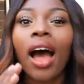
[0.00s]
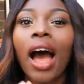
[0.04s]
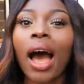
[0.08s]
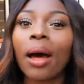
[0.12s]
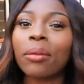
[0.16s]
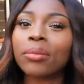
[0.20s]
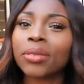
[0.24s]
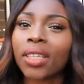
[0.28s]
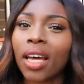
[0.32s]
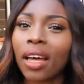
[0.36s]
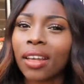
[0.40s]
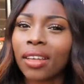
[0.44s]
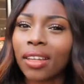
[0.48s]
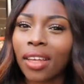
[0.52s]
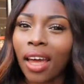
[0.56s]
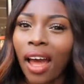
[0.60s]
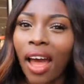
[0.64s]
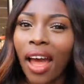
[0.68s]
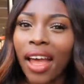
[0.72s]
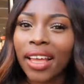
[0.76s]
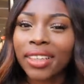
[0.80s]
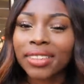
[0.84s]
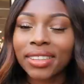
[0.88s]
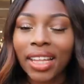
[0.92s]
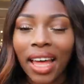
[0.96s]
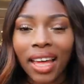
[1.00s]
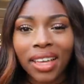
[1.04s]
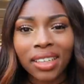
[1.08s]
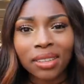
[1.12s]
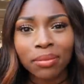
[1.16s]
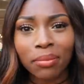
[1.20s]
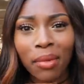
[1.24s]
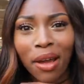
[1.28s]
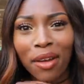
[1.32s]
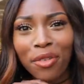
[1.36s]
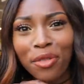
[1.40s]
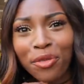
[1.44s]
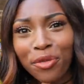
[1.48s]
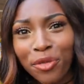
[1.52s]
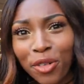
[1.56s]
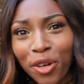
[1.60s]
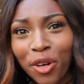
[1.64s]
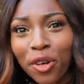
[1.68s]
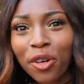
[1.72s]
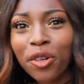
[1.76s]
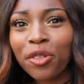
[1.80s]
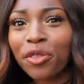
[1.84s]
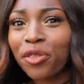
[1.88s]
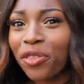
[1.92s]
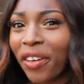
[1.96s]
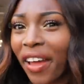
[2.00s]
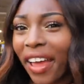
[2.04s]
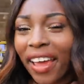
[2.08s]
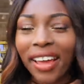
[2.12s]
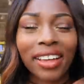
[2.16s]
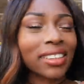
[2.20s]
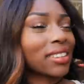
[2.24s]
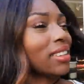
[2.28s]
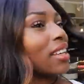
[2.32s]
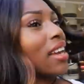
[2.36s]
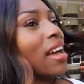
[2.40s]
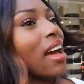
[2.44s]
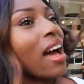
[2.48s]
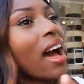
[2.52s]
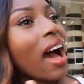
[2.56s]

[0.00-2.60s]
I'm done, guys. That is my full face.